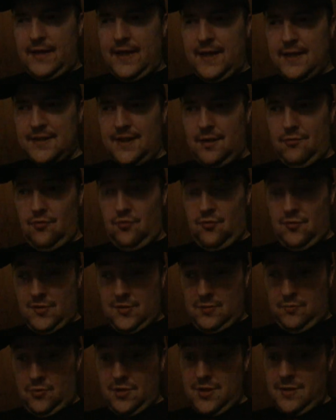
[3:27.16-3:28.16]
yeah, so
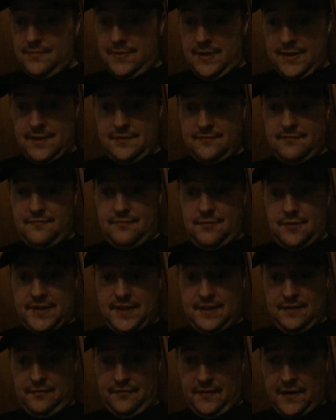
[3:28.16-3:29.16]
in my opinion, I
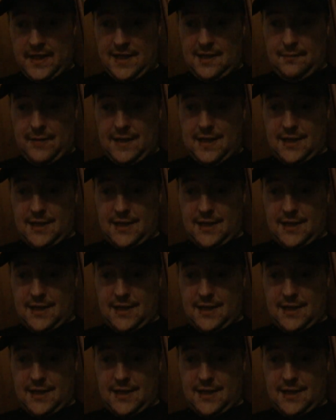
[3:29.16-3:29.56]
think Fergal